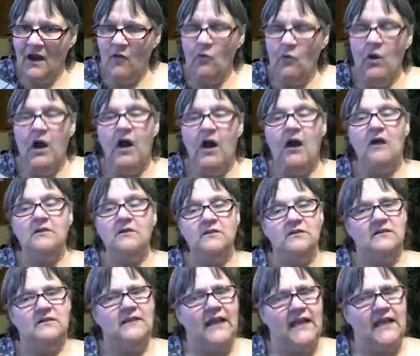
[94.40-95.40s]
Well,
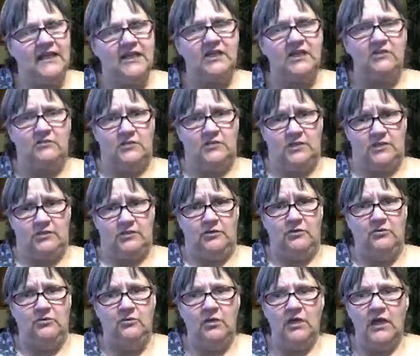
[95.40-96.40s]
thank you,
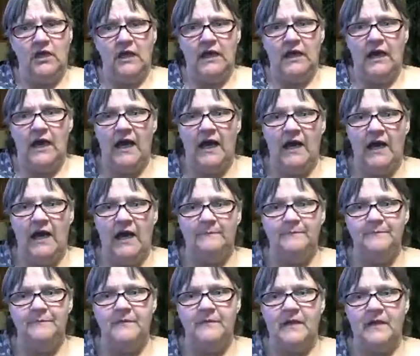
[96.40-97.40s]
Lou.
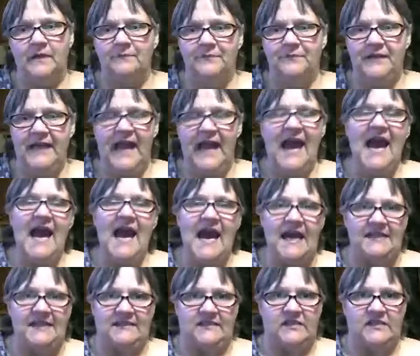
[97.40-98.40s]
The
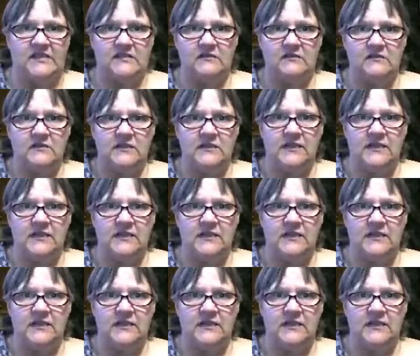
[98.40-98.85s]
ads